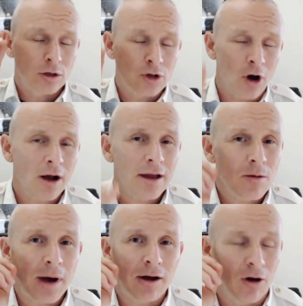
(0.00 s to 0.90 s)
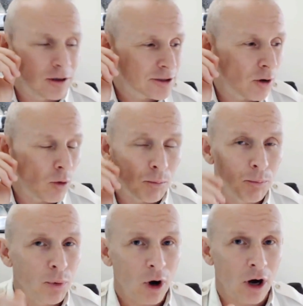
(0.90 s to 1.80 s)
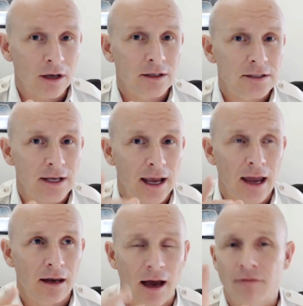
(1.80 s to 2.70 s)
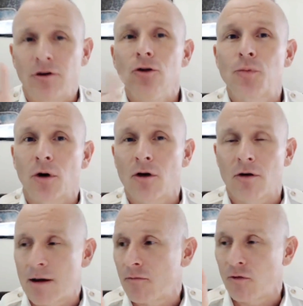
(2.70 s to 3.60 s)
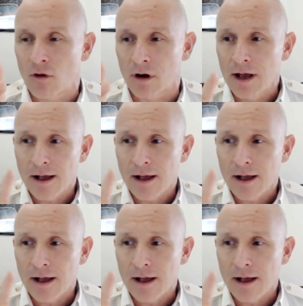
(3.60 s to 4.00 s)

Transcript: talking about also books, and I have a new program for